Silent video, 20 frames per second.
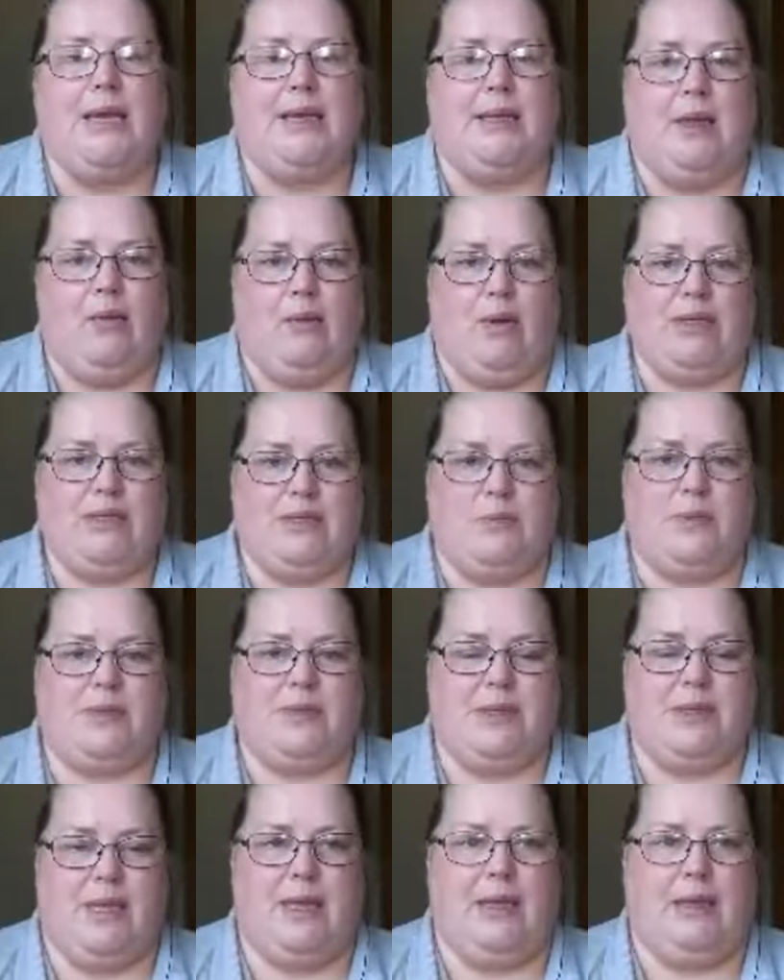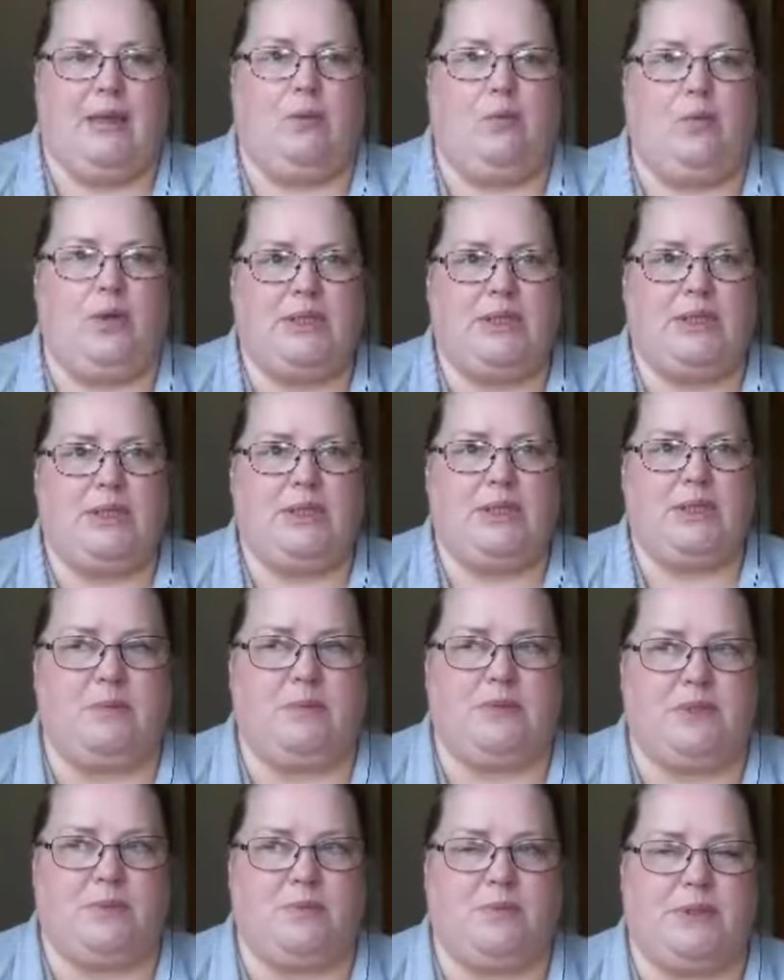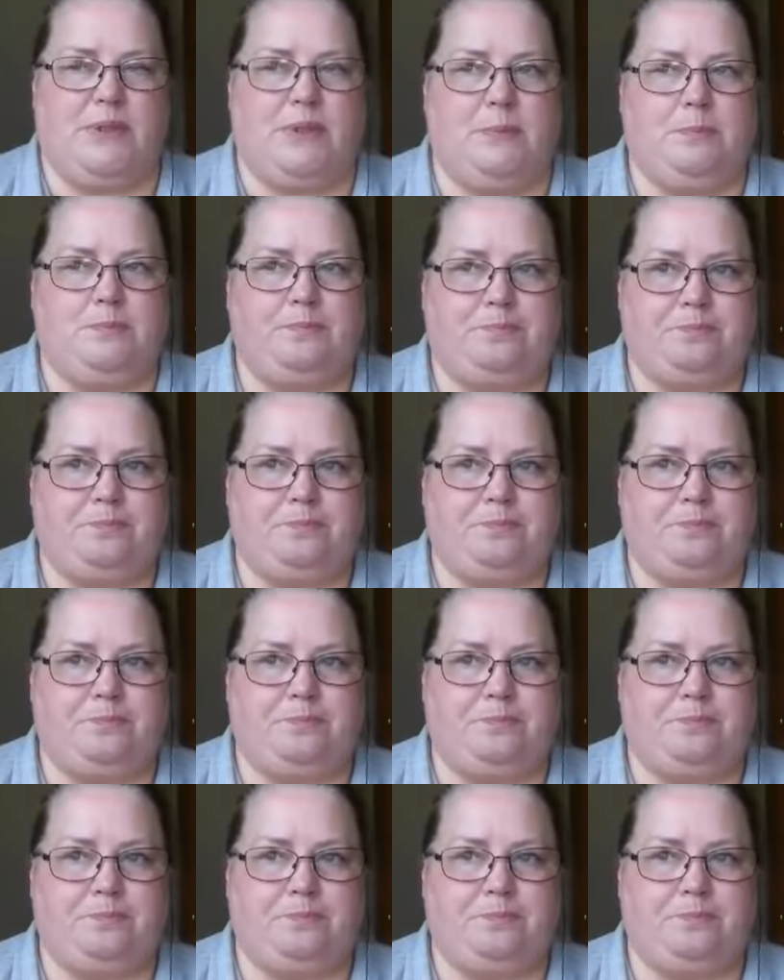Now, as I was saying, with the symptoms,